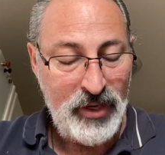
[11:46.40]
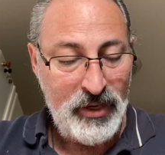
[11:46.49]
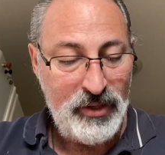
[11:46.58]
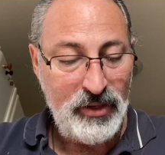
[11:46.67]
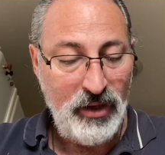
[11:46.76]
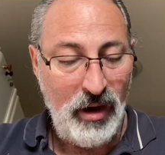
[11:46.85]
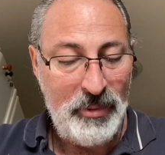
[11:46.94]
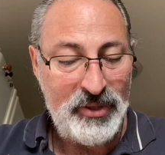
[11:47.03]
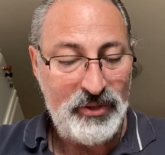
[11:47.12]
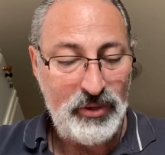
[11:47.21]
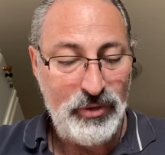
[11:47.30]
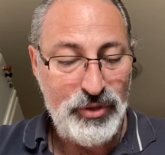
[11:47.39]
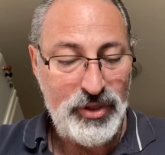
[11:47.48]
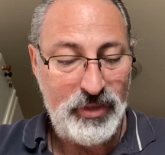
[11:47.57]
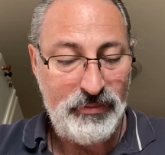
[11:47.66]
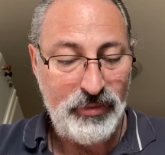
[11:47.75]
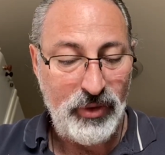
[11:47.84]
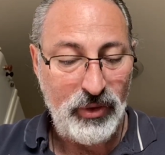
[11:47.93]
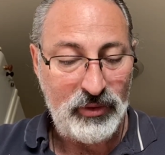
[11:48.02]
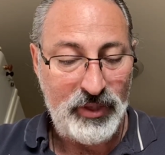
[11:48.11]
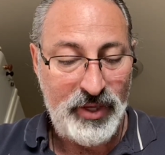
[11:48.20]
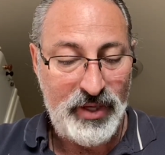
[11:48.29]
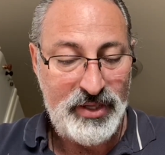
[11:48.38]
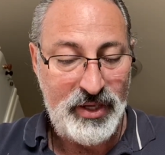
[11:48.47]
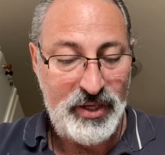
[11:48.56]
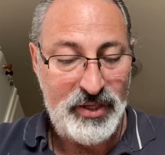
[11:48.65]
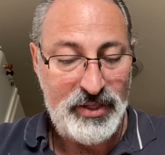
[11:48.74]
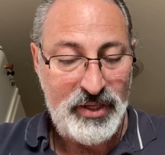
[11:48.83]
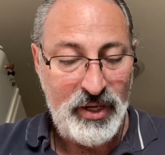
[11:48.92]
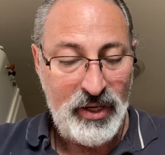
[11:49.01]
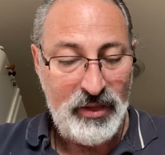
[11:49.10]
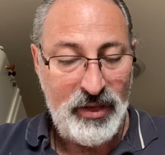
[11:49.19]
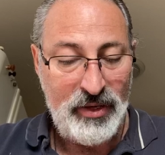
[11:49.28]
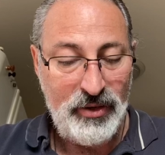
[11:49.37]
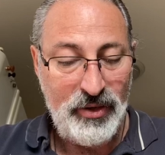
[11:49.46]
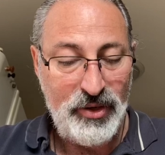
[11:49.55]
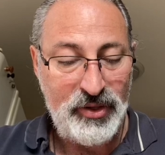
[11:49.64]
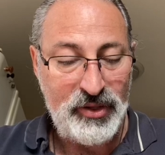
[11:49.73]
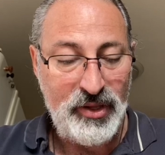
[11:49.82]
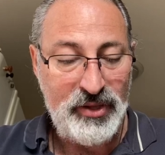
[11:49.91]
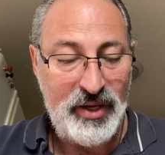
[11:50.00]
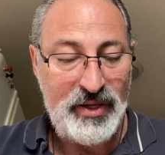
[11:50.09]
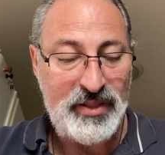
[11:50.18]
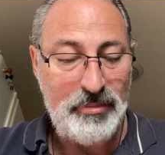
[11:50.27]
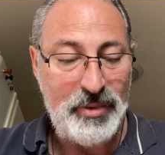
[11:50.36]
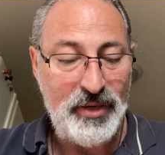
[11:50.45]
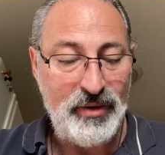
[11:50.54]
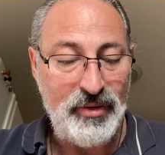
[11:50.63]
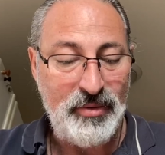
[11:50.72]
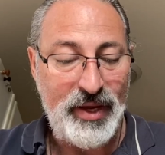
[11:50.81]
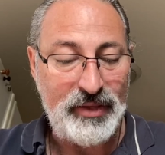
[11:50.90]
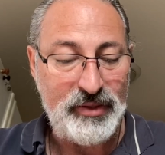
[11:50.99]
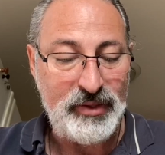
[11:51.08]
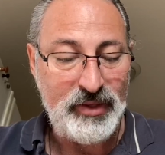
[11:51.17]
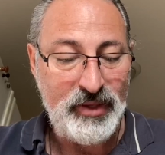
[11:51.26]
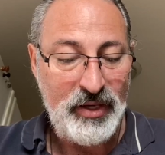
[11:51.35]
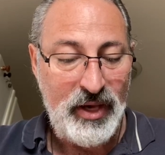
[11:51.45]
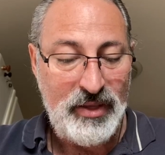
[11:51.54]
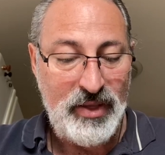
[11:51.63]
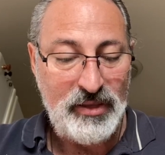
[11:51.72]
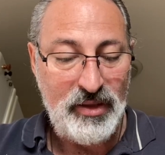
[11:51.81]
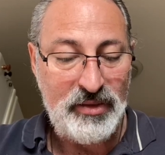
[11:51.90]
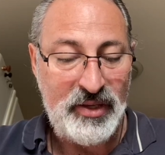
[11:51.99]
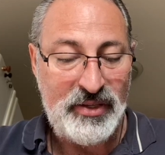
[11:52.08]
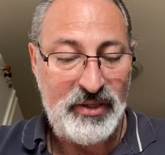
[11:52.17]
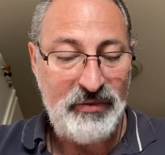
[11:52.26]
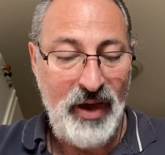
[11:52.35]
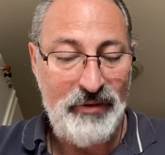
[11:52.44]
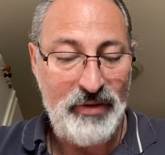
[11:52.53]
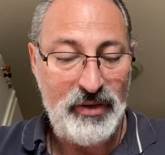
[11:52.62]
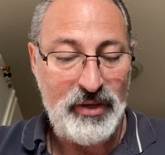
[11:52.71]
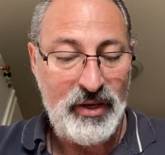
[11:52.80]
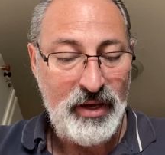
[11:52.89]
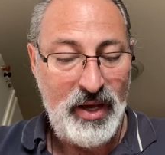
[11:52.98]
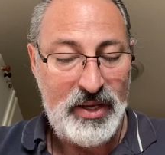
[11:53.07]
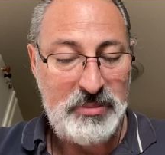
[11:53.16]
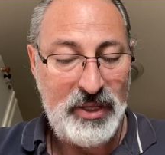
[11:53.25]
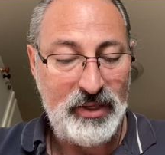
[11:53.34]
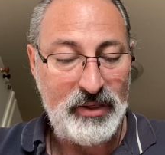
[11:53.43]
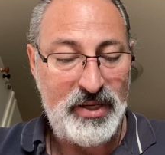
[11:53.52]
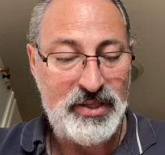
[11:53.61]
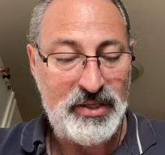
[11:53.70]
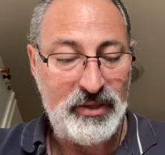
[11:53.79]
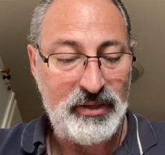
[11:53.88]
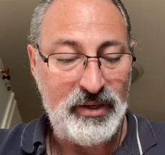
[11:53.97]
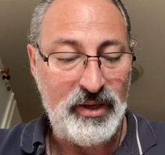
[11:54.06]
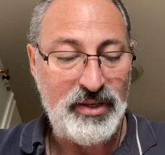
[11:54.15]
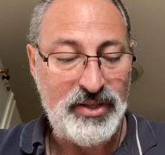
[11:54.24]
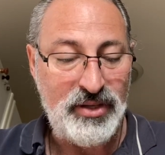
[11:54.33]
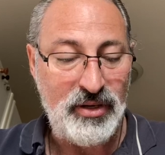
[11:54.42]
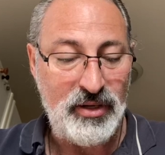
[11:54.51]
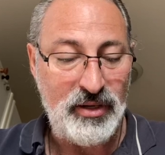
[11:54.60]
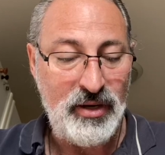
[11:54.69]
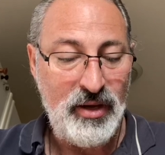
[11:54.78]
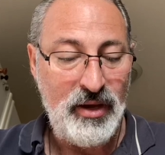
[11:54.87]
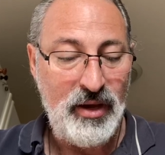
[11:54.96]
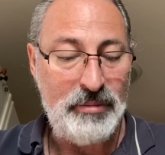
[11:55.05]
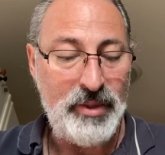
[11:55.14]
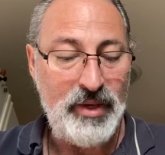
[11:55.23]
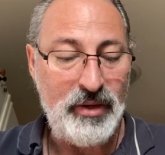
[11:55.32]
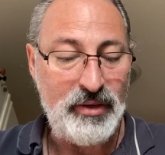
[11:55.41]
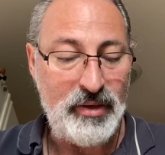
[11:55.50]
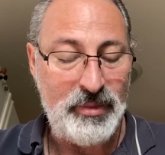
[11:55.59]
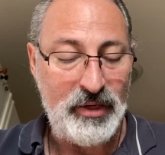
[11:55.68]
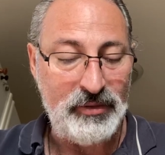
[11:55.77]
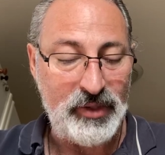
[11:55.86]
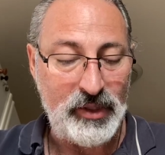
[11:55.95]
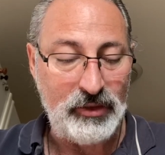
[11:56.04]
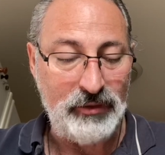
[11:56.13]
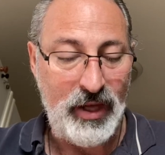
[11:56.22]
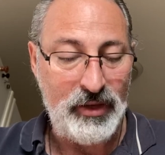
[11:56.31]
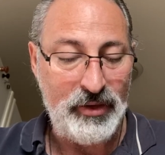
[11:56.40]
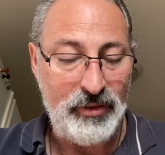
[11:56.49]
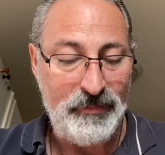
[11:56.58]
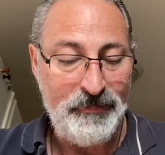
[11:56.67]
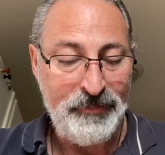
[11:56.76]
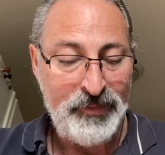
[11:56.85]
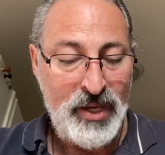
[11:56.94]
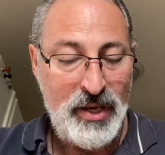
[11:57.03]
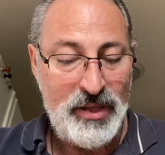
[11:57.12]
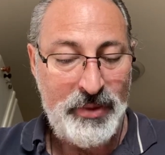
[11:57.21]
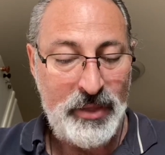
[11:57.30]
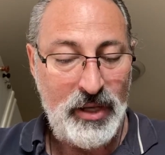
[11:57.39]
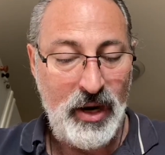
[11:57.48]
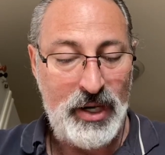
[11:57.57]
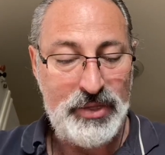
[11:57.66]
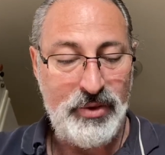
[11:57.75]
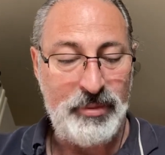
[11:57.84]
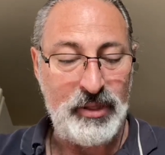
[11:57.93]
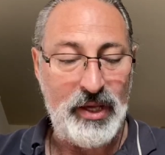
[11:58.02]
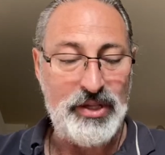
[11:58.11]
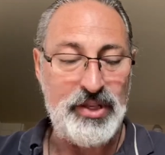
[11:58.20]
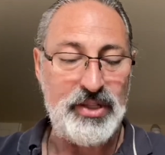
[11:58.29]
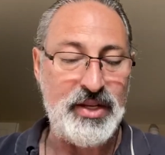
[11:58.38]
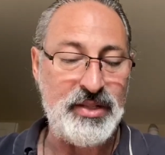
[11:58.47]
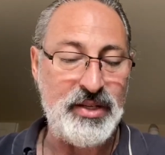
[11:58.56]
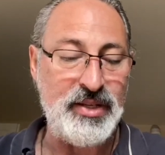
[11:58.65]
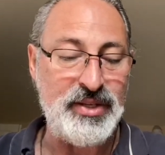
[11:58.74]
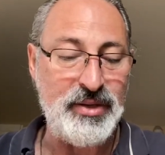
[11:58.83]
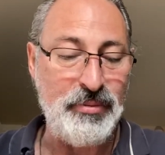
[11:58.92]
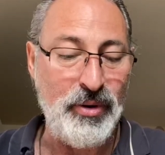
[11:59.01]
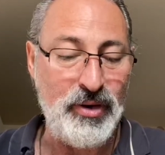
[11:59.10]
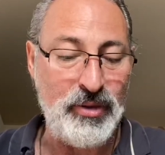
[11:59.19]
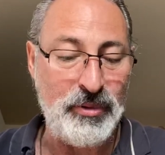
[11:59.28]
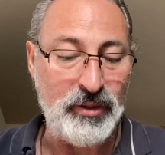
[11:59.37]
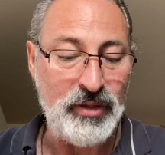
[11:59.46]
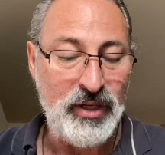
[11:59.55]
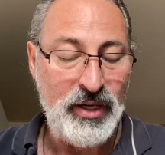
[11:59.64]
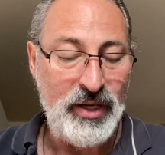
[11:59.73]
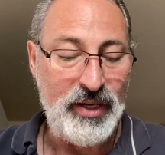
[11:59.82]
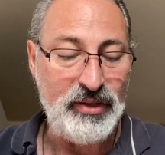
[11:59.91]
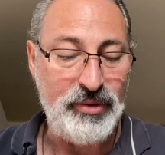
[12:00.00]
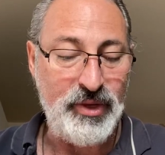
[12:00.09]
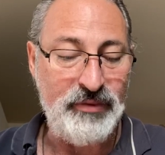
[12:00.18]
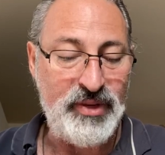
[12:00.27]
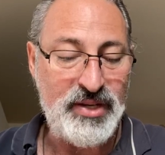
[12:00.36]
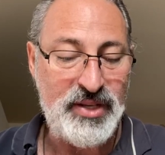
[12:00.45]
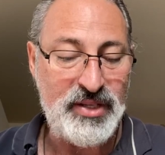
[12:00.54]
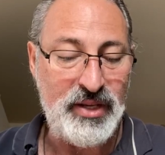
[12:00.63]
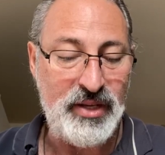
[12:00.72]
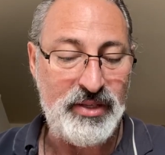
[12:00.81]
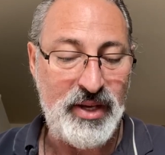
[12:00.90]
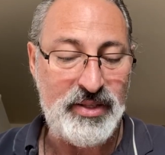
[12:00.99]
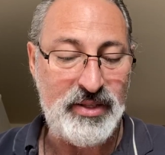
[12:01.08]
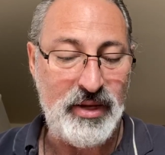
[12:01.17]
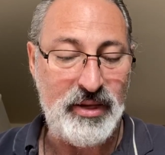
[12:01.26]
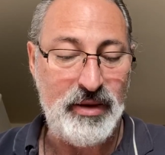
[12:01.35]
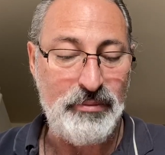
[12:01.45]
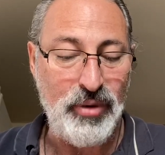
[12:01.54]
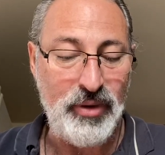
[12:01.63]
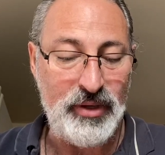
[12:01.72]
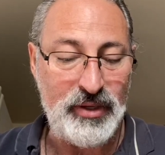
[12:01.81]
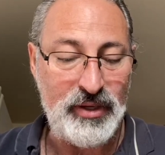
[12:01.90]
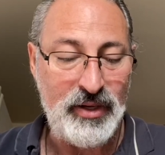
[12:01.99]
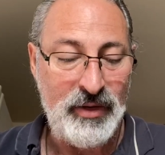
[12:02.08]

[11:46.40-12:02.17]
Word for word: The common delusion of worldlings is that earthly things appear great, and that the things of heaven, as being distant and uncertain, appear to be of little value. They regard tribulations as insupportable, and grievous sins as unimportant.